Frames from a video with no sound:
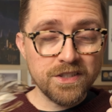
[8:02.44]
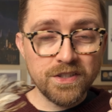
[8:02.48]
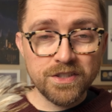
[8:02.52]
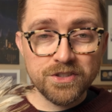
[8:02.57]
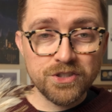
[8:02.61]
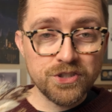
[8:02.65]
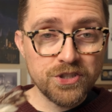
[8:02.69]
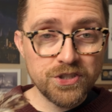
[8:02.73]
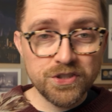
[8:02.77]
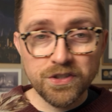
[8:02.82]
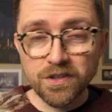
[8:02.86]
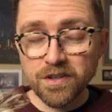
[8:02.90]
You had
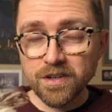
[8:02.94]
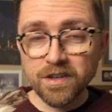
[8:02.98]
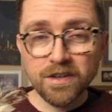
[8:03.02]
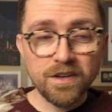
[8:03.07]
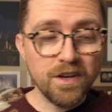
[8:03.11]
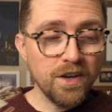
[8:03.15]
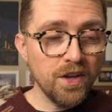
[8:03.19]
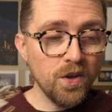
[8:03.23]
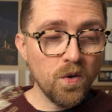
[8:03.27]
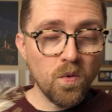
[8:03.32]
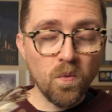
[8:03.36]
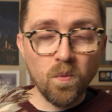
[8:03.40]

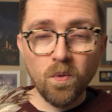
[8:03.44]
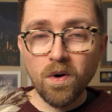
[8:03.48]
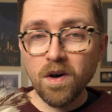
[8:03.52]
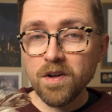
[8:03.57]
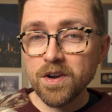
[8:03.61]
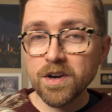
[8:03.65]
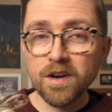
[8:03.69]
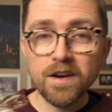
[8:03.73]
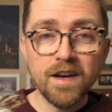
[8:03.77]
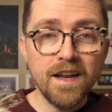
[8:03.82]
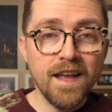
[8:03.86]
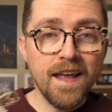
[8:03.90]
sugar,
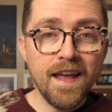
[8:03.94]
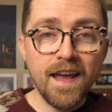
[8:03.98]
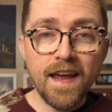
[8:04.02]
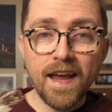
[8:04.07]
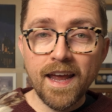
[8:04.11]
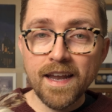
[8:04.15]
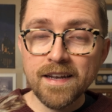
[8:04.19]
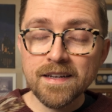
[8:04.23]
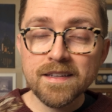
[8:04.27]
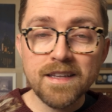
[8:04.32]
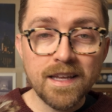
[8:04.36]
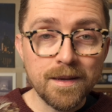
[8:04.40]
water,
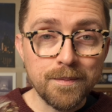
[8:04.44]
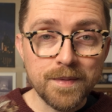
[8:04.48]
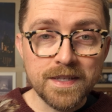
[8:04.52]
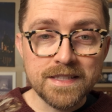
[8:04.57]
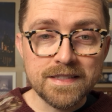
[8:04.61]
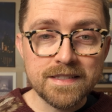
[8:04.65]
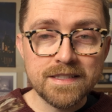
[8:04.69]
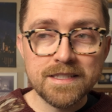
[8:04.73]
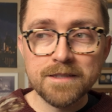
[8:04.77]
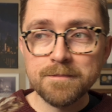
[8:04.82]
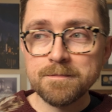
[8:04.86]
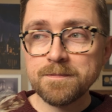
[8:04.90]
and
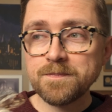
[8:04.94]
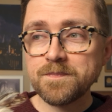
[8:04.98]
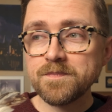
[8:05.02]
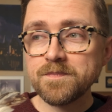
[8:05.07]
lemons.